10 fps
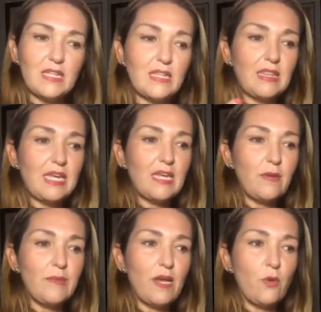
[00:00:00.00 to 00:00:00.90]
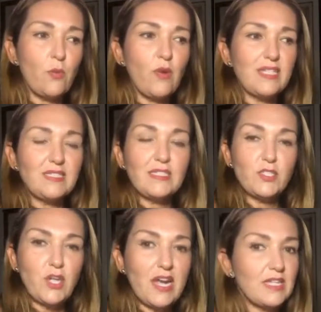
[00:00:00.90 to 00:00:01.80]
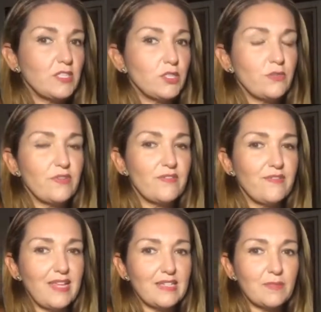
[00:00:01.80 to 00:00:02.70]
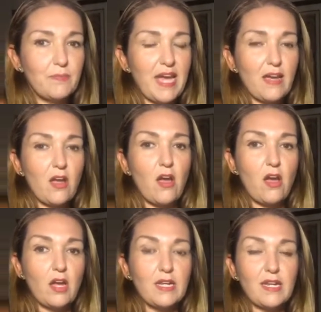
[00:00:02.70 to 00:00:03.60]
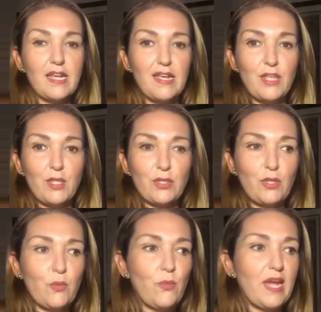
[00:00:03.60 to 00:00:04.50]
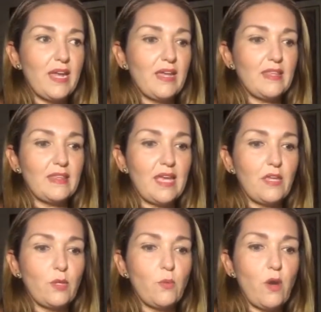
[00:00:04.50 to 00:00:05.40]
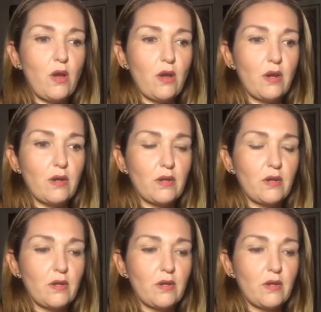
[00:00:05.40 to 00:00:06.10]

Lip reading: think about, what is this trying to reflect back on the way that you are,